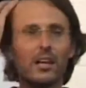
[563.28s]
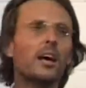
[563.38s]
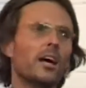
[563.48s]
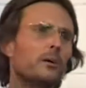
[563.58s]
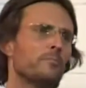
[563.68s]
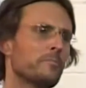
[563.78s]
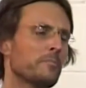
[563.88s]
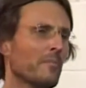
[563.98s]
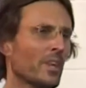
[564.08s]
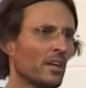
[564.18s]
And
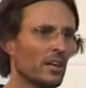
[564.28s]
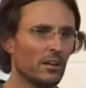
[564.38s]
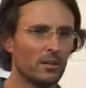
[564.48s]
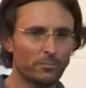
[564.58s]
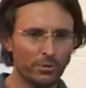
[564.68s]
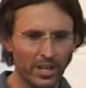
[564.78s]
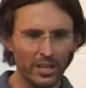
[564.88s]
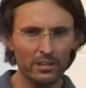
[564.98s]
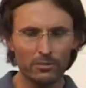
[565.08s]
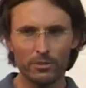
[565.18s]

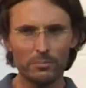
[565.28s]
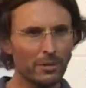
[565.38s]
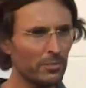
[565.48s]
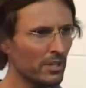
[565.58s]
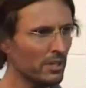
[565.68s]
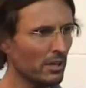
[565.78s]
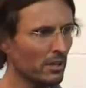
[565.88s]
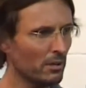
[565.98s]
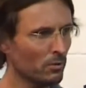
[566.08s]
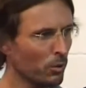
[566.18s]
prayer, remember,
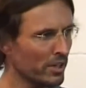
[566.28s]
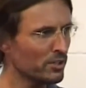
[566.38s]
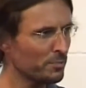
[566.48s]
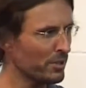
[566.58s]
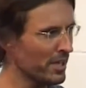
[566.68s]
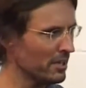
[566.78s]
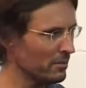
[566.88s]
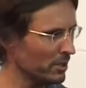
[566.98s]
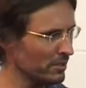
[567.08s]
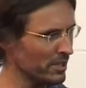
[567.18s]
what is prayer?
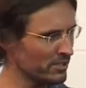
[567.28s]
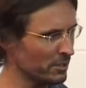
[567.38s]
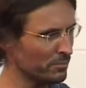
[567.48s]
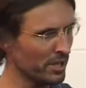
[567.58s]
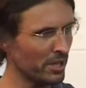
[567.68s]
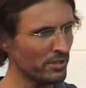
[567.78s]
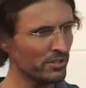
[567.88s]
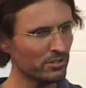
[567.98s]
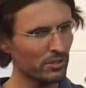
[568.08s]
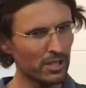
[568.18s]
What have I said prayer
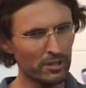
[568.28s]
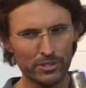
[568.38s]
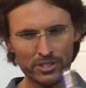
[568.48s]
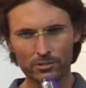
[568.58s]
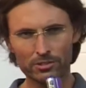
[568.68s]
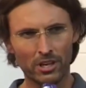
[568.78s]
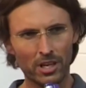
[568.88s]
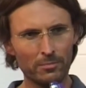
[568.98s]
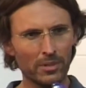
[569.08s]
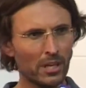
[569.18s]
is every single
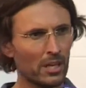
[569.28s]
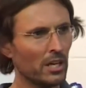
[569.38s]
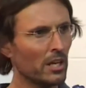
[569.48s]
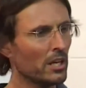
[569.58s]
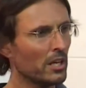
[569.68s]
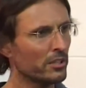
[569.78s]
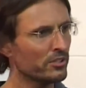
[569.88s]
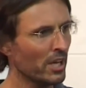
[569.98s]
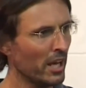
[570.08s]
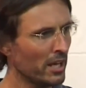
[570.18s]
time?
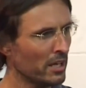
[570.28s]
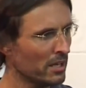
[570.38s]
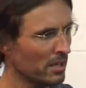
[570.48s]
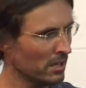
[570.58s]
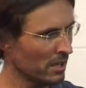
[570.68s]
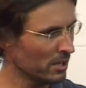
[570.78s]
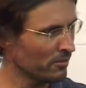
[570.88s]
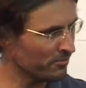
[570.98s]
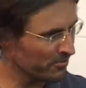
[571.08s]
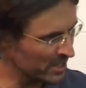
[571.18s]
It's a
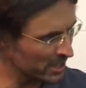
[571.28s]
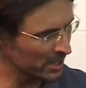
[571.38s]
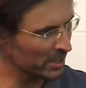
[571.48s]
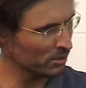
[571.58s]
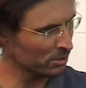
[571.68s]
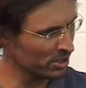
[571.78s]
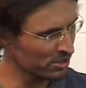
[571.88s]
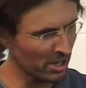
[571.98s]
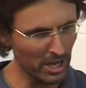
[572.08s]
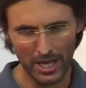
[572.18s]
feeling or
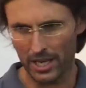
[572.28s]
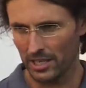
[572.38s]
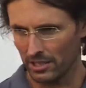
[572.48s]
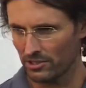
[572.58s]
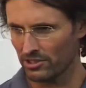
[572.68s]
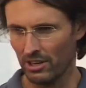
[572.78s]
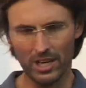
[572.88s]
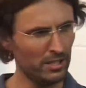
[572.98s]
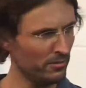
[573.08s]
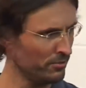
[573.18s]
desire
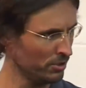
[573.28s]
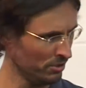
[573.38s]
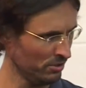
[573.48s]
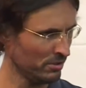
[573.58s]
inside of you